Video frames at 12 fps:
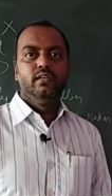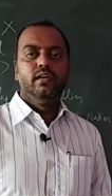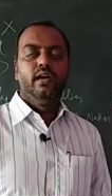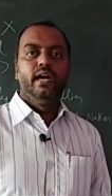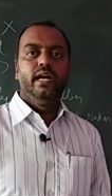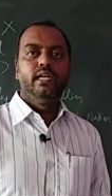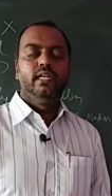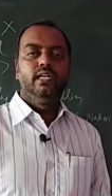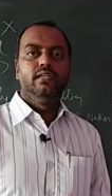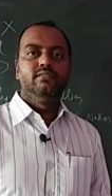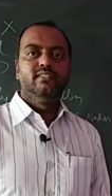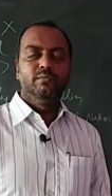
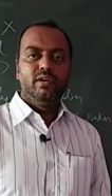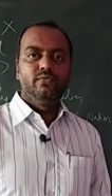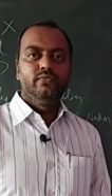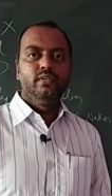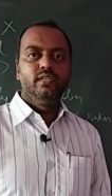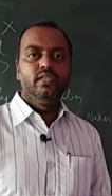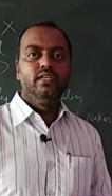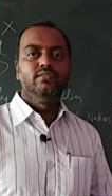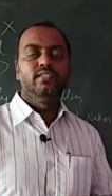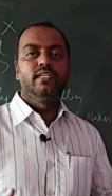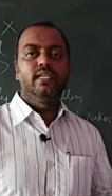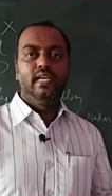and some of his
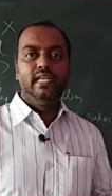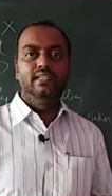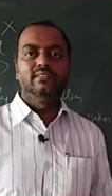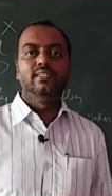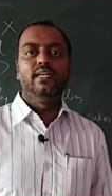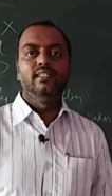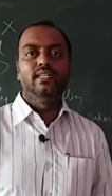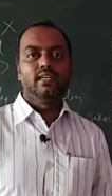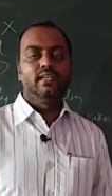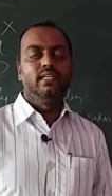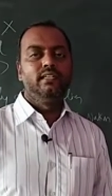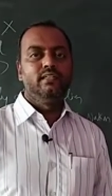colleagues in other
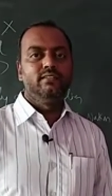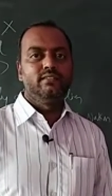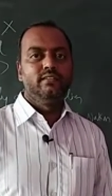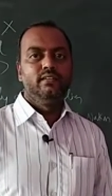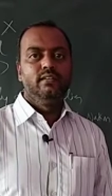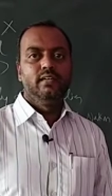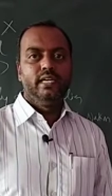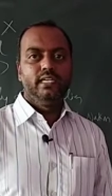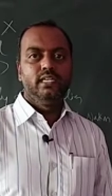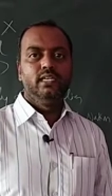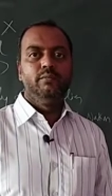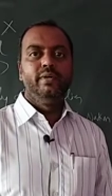countries
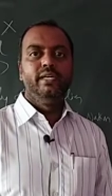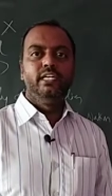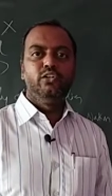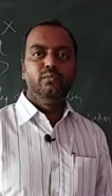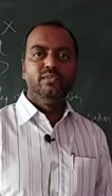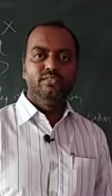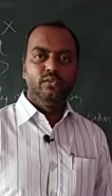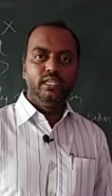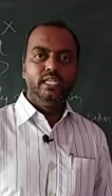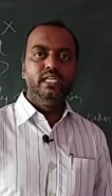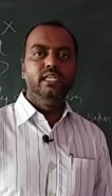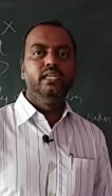like Benito
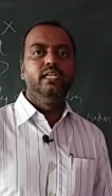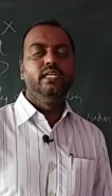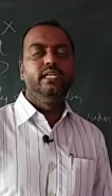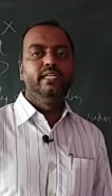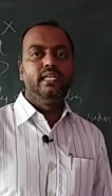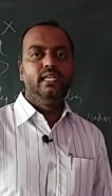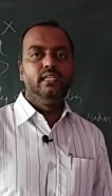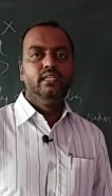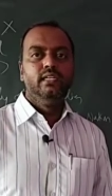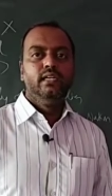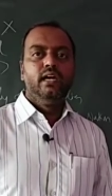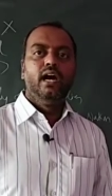Mussolini in Italy
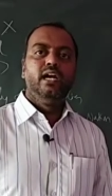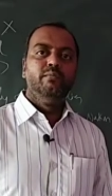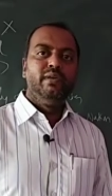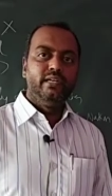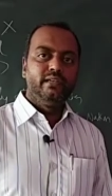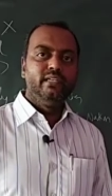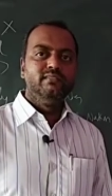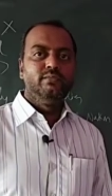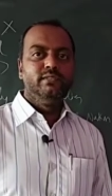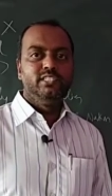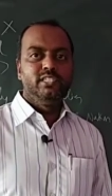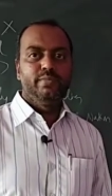and
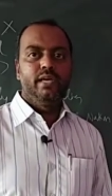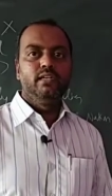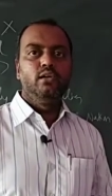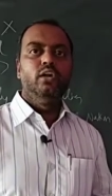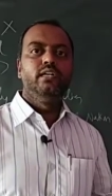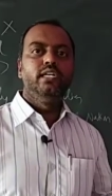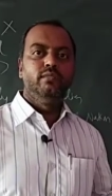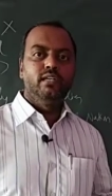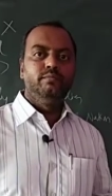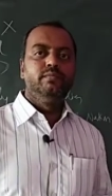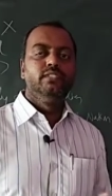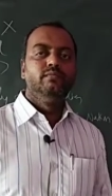militarism in Japan got
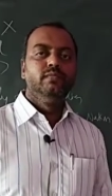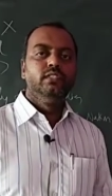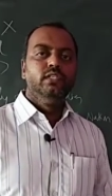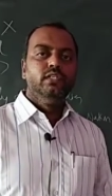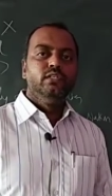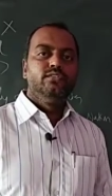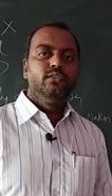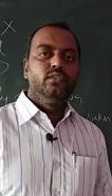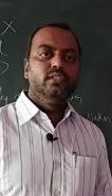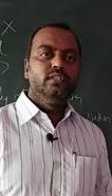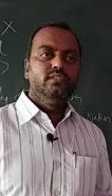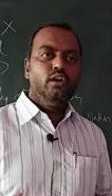developed. So
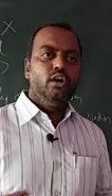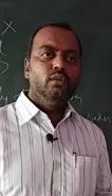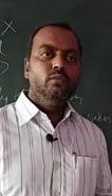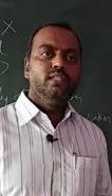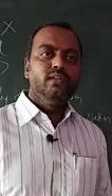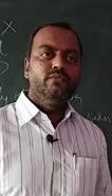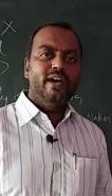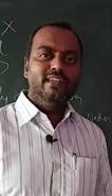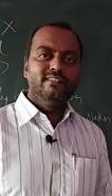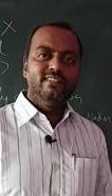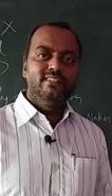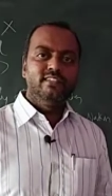these all were the
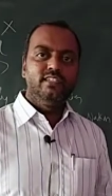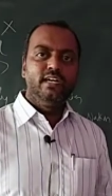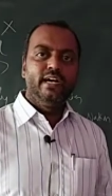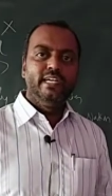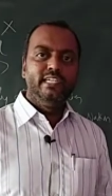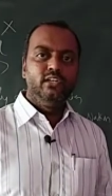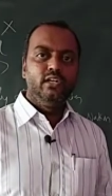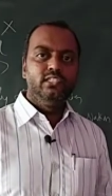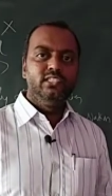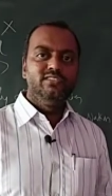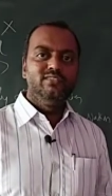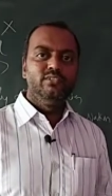fascist
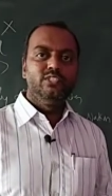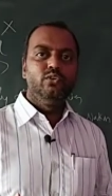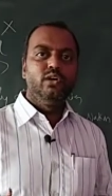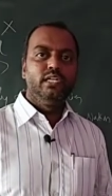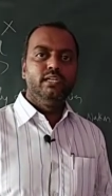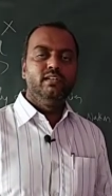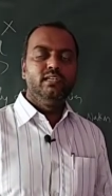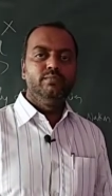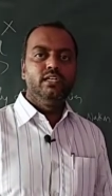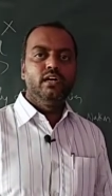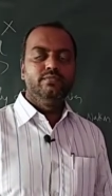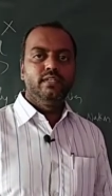ideologies which got
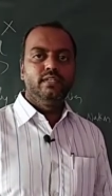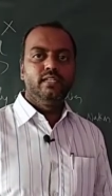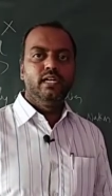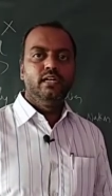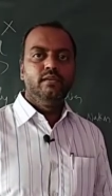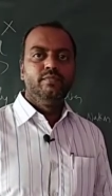developed after the